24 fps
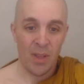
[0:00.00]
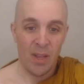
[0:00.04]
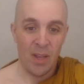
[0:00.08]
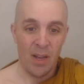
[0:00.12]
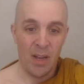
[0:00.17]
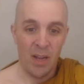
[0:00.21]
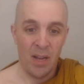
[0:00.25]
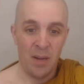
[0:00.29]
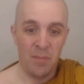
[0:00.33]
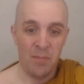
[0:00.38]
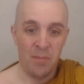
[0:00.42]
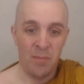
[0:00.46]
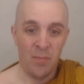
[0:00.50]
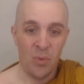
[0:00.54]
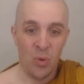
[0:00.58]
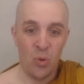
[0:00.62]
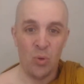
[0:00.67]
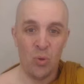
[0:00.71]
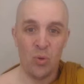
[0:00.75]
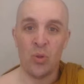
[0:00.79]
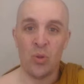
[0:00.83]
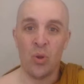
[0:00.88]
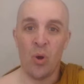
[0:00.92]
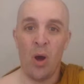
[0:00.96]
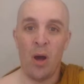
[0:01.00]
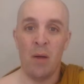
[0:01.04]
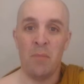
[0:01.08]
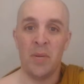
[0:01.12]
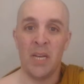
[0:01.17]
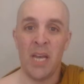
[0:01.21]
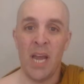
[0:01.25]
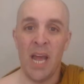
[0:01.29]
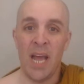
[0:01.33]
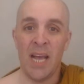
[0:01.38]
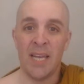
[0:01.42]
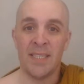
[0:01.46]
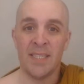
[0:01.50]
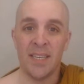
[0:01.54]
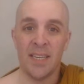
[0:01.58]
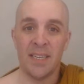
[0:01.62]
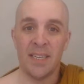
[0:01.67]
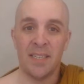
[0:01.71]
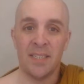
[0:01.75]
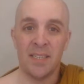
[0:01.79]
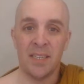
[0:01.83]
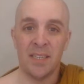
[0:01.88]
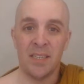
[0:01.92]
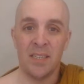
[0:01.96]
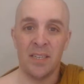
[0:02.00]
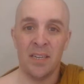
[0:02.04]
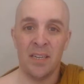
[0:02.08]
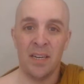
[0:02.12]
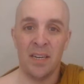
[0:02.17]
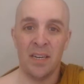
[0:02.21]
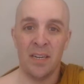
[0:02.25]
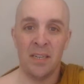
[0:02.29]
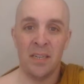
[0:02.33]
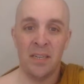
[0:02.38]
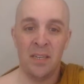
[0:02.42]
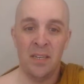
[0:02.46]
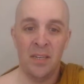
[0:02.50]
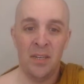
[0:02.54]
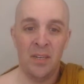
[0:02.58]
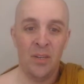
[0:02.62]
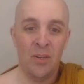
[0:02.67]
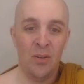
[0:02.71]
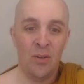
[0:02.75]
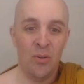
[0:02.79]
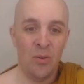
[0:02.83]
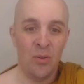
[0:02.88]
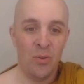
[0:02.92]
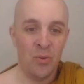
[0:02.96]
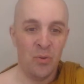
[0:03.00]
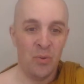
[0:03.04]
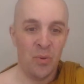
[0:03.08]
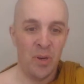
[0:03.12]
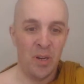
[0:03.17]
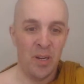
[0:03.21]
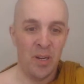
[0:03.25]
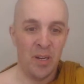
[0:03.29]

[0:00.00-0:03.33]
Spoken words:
who taught monastics and who